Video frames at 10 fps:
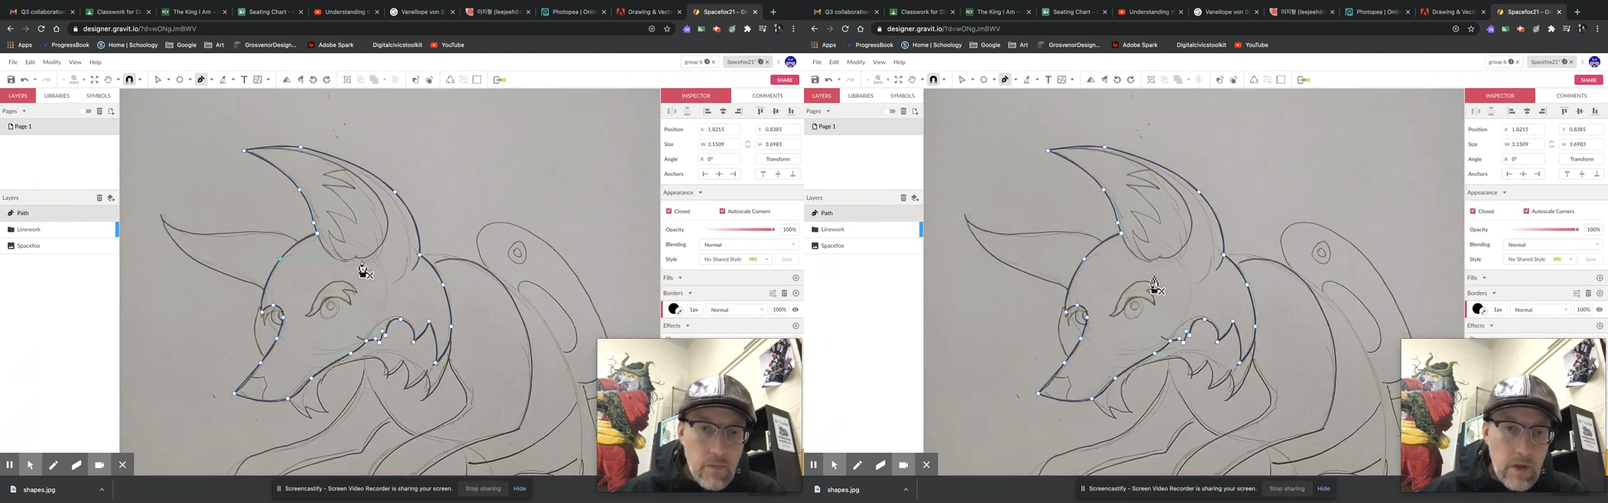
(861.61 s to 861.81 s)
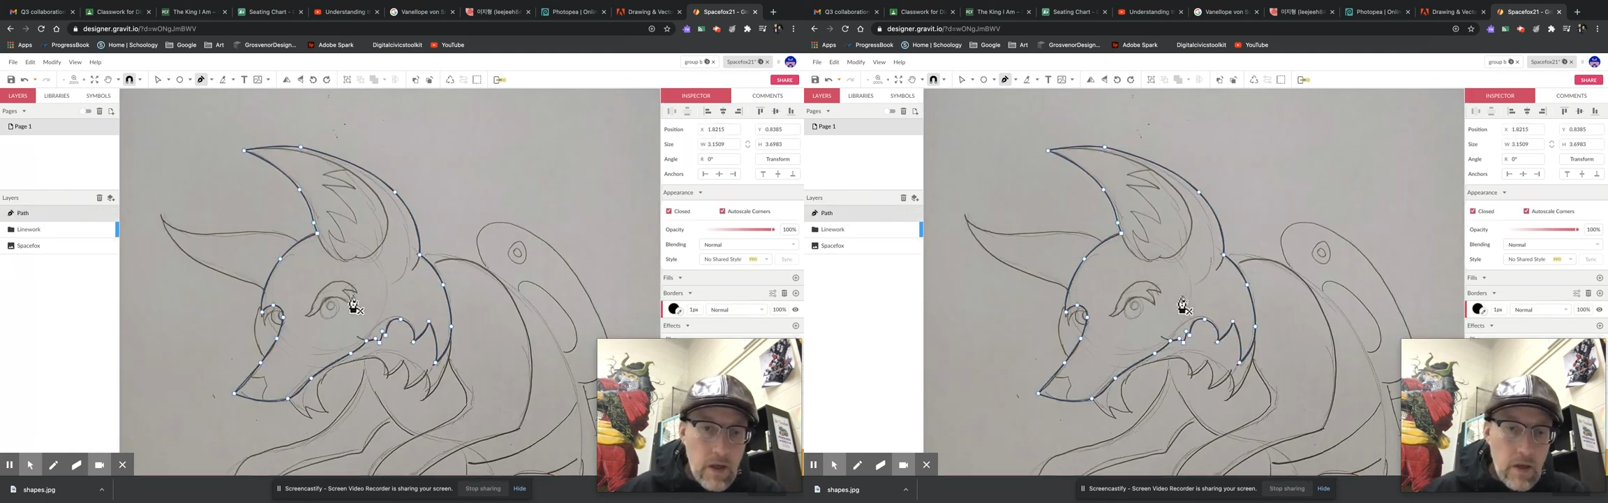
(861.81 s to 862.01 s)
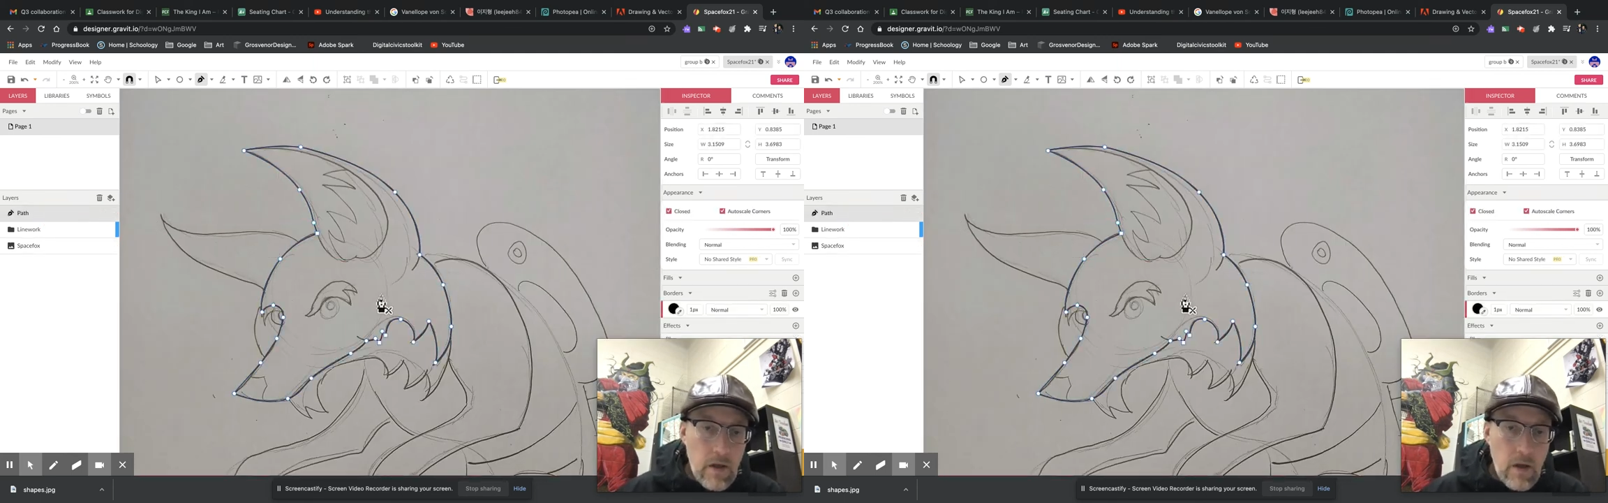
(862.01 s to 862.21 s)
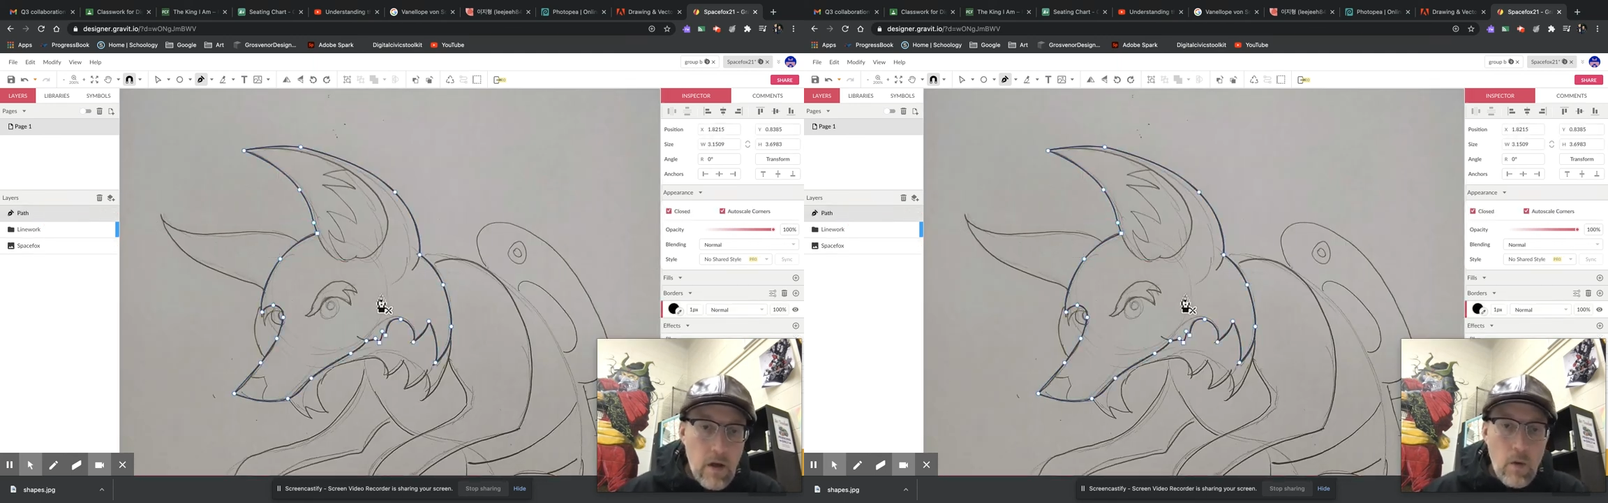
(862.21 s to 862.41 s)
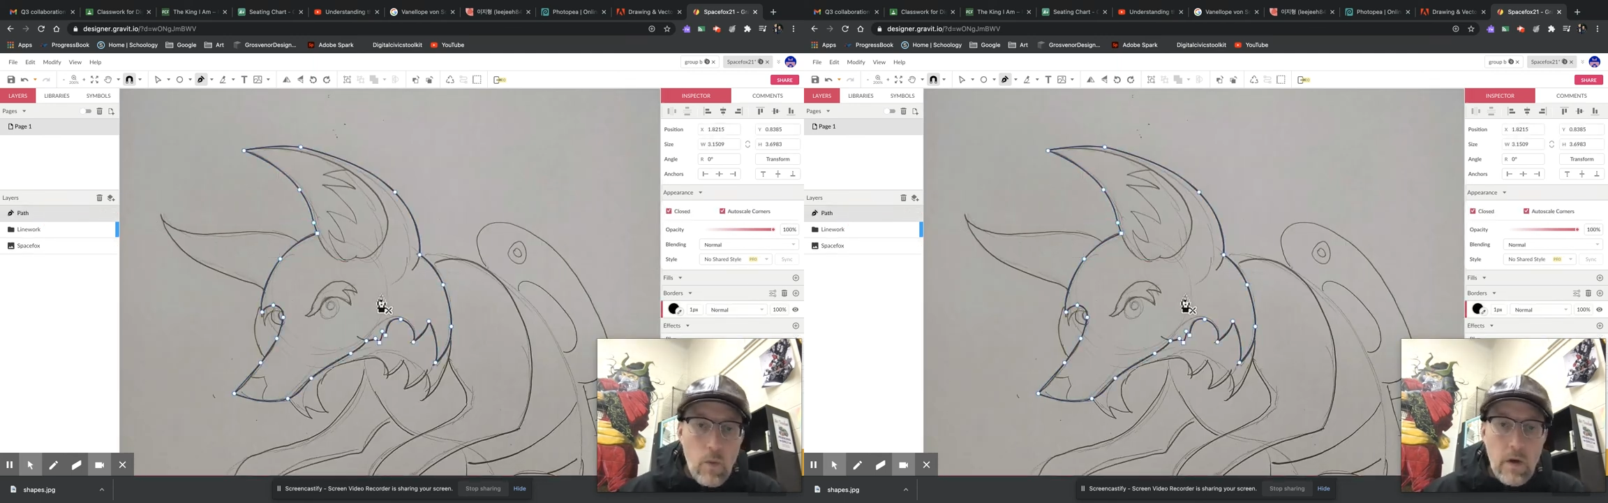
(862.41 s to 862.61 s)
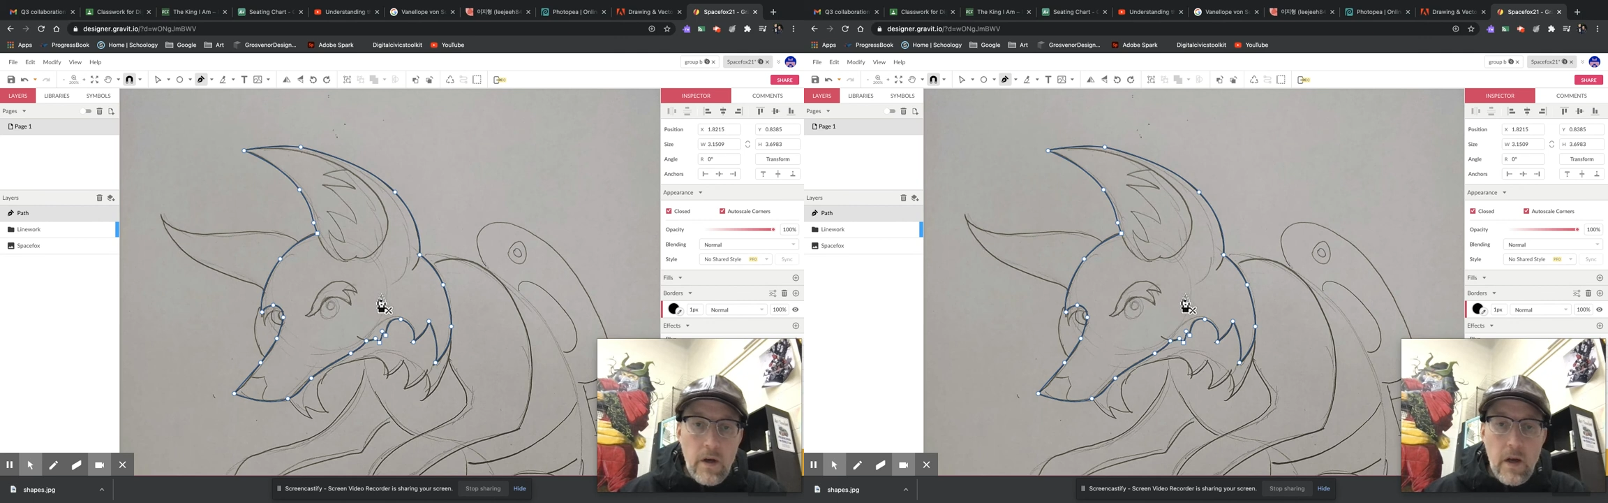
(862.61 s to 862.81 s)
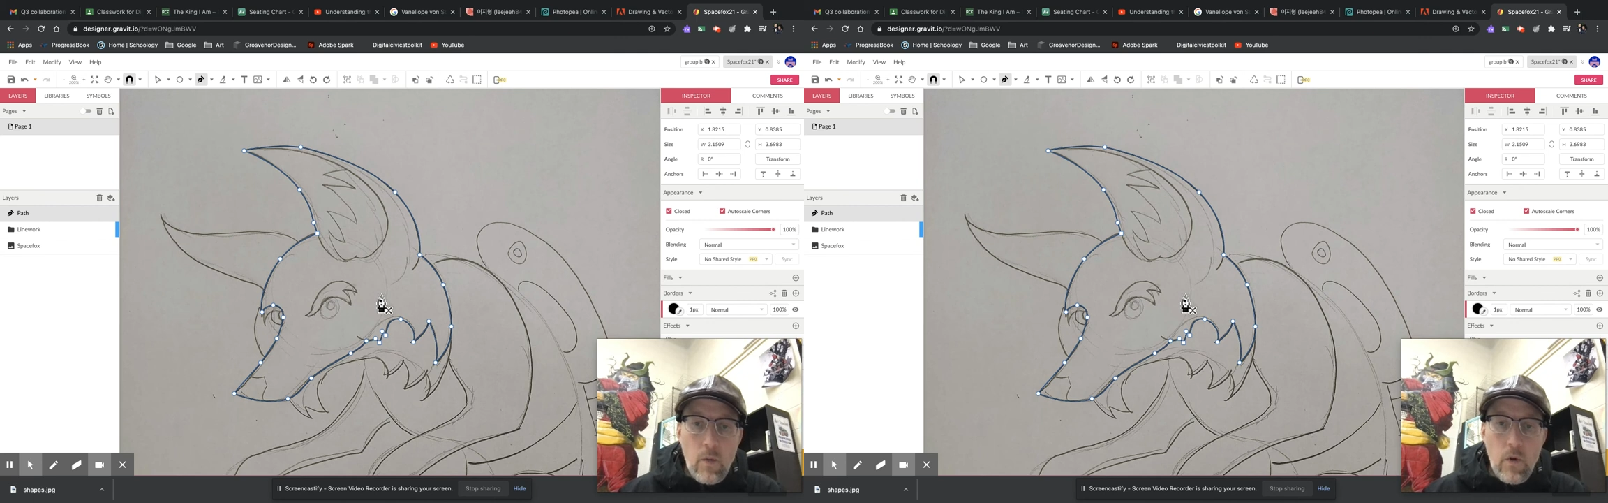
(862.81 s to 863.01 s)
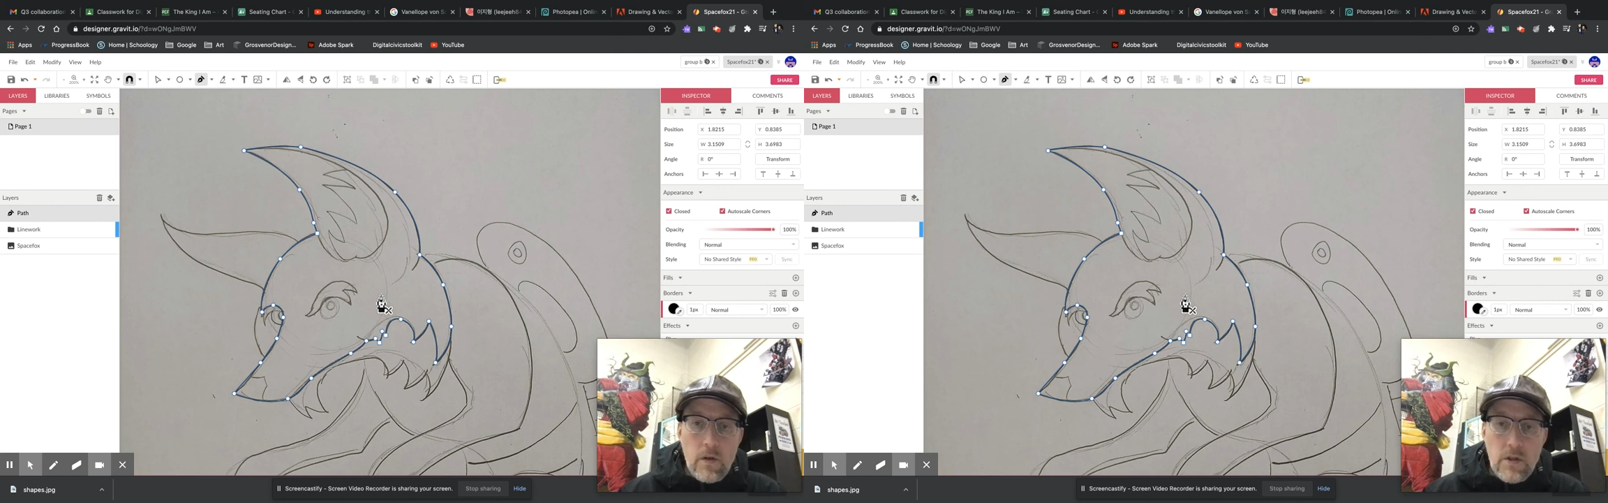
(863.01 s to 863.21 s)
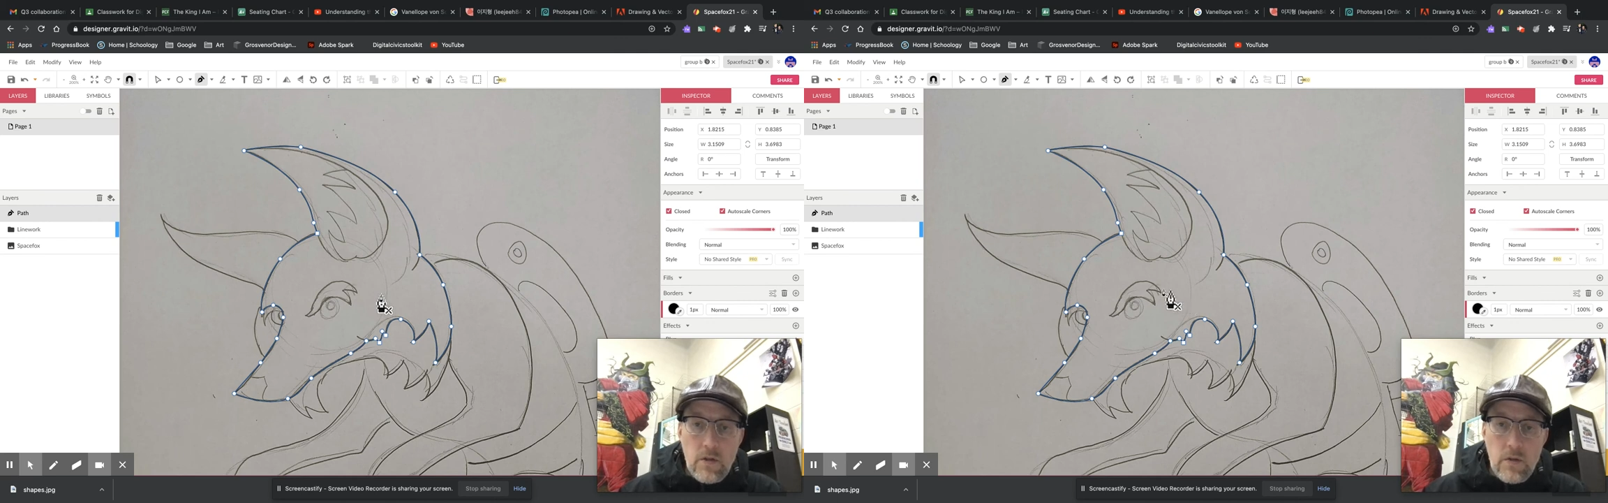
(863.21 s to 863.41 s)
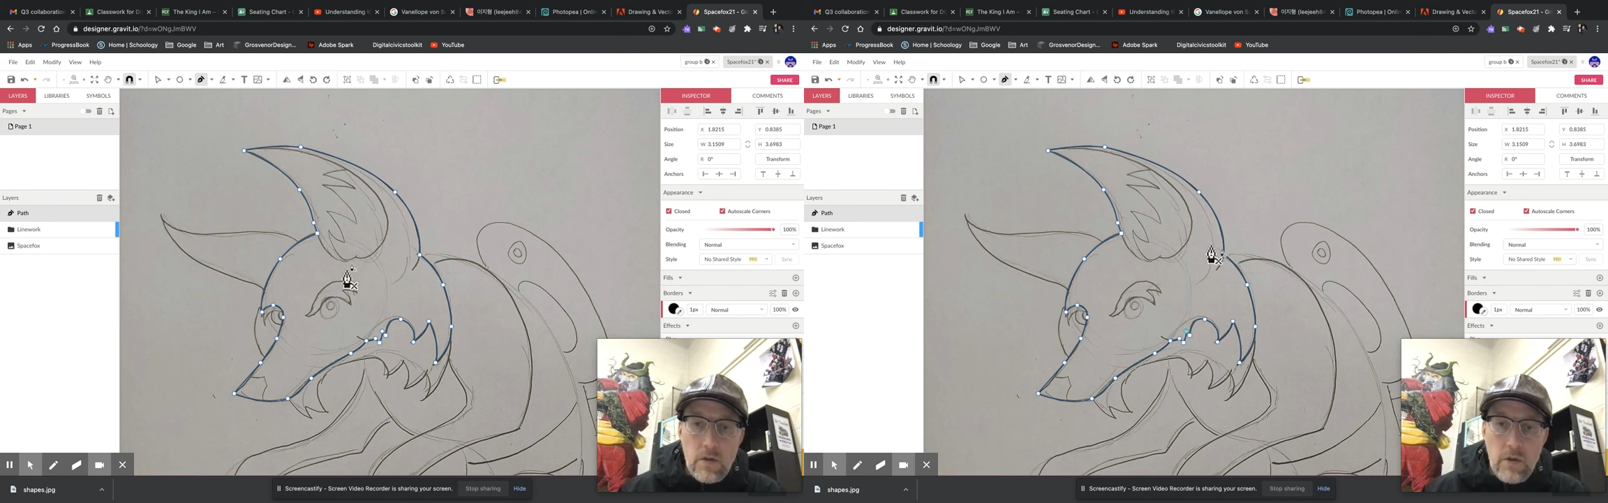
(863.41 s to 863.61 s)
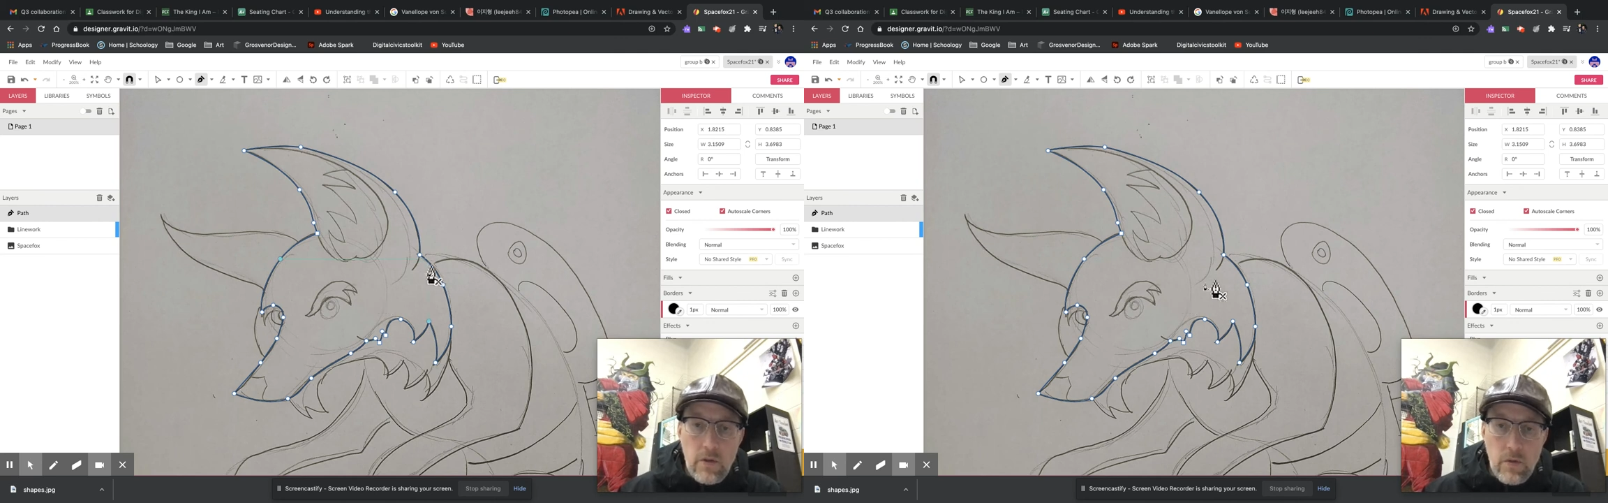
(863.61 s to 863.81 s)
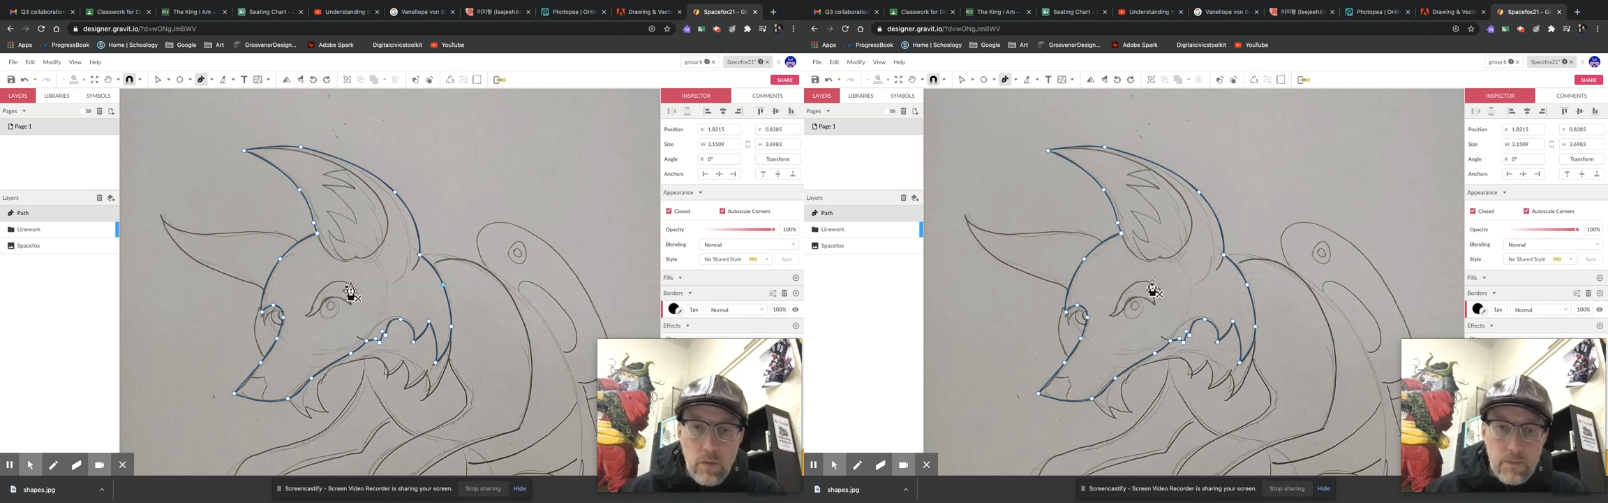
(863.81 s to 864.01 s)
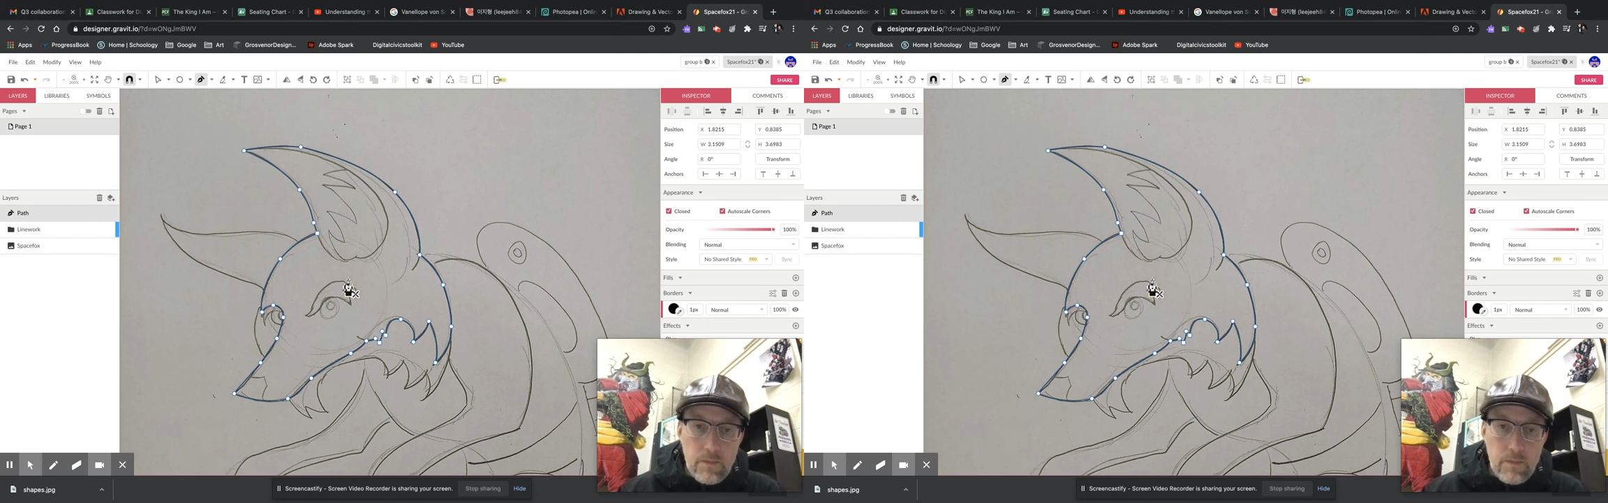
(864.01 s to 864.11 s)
Okay, what I want you to do,